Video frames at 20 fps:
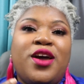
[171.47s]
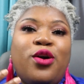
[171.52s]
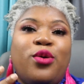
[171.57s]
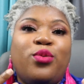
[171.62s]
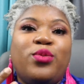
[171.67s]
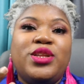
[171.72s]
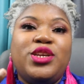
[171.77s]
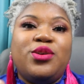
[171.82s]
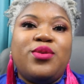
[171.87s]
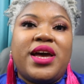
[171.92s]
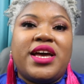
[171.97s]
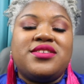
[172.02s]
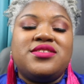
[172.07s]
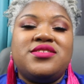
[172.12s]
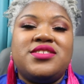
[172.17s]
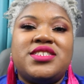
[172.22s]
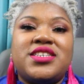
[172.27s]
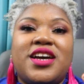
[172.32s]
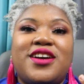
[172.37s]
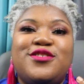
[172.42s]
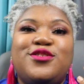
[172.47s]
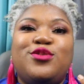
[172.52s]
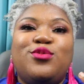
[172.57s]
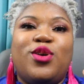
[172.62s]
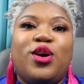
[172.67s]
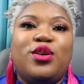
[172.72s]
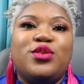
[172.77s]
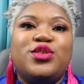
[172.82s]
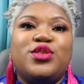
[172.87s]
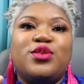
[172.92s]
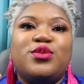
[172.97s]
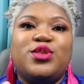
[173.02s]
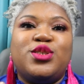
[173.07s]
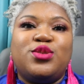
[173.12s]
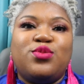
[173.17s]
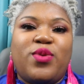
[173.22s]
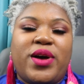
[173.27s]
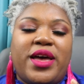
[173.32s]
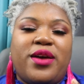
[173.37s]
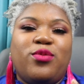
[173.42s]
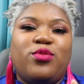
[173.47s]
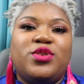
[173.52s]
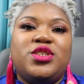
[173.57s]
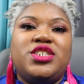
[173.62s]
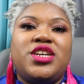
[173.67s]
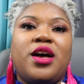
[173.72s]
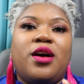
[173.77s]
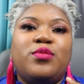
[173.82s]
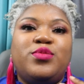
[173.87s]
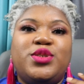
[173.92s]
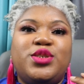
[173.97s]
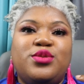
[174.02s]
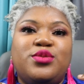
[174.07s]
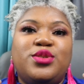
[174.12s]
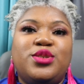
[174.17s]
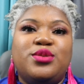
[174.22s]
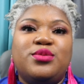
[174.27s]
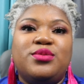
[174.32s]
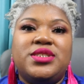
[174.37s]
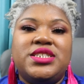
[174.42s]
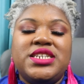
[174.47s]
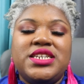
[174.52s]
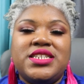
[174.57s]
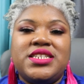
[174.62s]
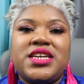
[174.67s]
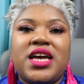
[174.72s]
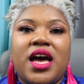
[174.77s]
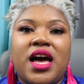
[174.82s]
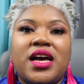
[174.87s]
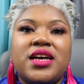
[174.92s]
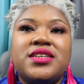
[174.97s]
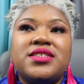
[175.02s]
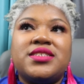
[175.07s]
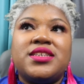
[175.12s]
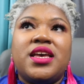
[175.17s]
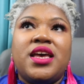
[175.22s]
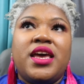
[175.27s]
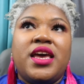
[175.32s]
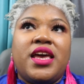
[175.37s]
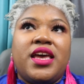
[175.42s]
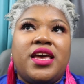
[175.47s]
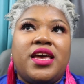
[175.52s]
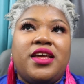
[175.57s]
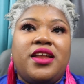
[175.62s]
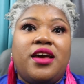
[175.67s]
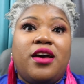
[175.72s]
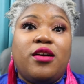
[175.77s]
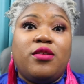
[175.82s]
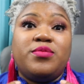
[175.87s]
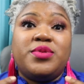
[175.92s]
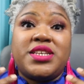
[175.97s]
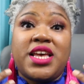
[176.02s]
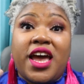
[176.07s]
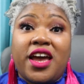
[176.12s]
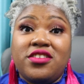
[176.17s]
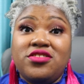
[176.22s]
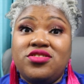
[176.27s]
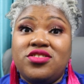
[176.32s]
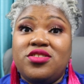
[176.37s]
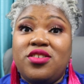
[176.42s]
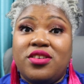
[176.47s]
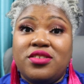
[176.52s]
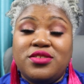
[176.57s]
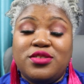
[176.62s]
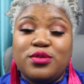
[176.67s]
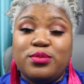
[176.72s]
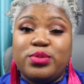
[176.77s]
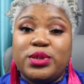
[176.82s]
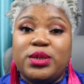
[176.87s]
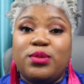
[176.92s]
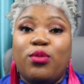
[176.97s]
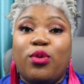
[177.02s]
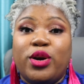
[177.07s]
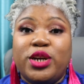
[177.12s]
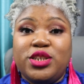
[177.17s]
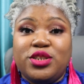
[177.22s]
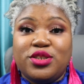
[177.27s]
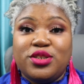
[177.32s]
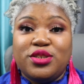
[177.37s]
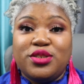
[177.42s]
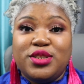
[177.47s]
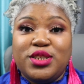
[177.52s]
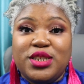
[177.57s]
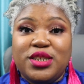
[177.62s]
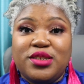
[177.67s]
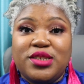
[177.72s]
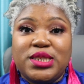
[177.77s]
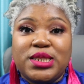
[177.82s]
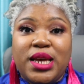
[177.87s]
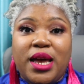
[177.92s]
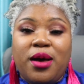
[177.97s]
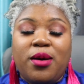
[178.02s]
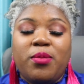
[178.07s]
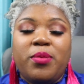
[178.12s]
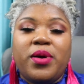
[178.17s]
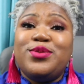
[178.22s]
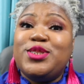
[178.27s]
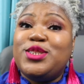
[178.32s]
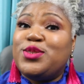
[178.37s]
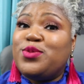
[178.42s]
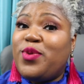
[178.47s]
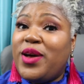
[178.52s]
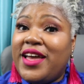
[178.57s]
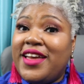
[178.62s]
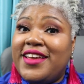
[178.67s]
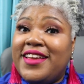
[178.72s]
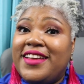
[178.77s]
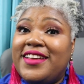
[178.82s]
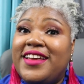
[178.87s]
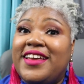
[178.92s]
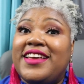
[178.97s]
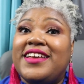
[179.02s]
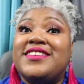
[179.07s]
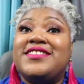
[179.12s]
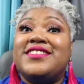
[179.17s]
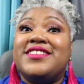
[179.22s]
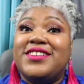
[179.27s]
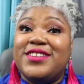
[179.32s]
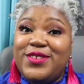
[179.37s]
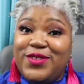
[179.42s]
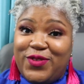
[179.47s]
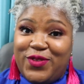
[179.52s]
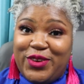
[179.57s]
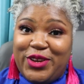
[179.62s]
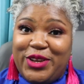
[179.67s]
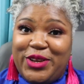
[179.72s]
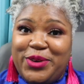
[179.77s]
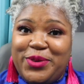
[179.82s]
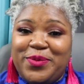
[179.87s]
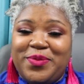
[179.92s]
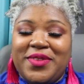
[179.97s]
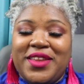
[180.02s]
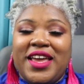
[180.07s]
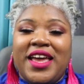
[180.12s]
When you exercise, you also sweat, which helps you to detox. It helps actually also bring moisture to your scalp. So sweat is good for you.